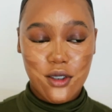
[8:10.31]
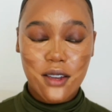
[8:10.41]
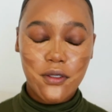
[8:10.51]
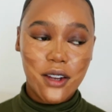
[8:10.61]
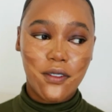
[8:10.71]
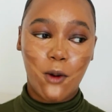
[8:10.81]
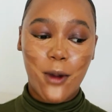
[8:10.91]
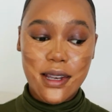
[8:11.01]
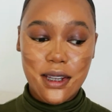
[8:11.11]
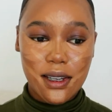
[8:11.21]
So even if I
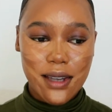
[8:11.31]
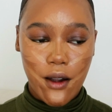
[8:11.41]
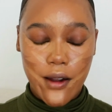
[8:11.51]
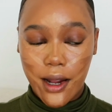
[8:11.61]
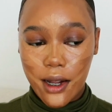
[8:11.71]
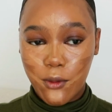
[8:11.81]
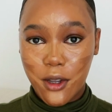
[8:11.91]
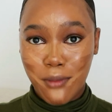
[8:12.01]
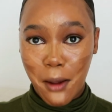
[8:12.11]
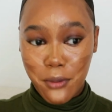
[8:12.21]
went in directly
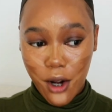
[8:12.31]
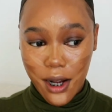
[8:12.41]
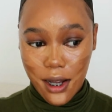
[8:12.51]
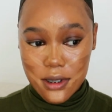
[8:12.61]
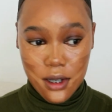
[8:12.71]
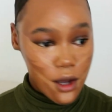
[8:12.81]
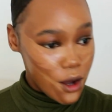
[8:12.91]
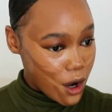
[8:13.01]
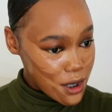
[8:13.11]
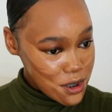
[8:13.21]
with my product
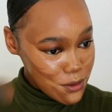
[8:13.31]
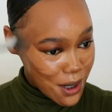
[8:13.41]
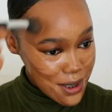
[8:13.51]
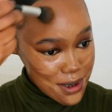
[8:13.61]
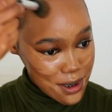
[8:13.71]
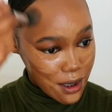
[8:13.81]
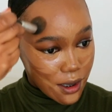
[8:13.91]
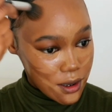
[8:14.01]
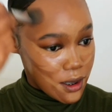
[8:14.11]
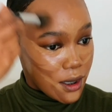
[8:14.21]
onto my
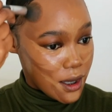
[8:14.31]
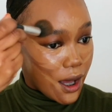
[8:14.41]
skin,